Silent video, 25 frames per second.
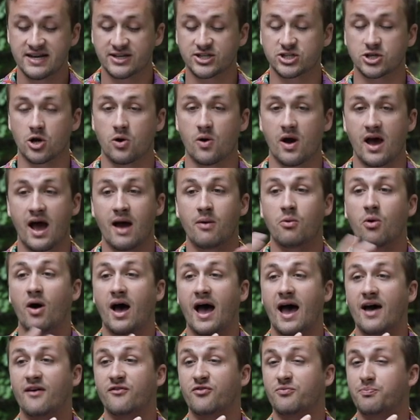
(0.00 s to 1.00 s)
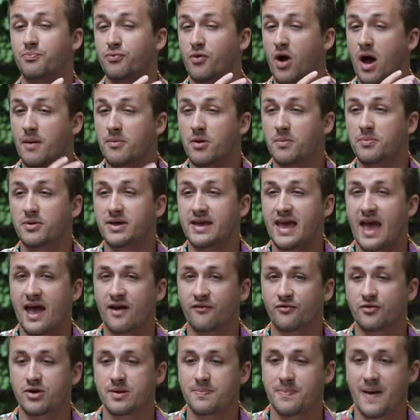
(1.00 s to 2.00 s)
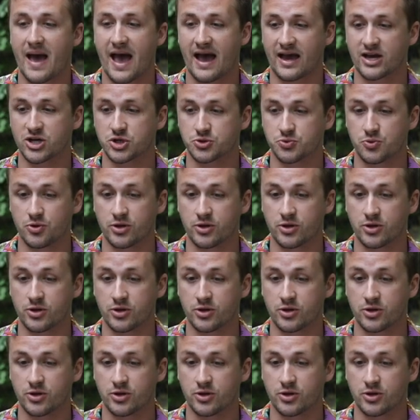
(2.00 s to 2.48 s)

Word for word: So I will have probably every package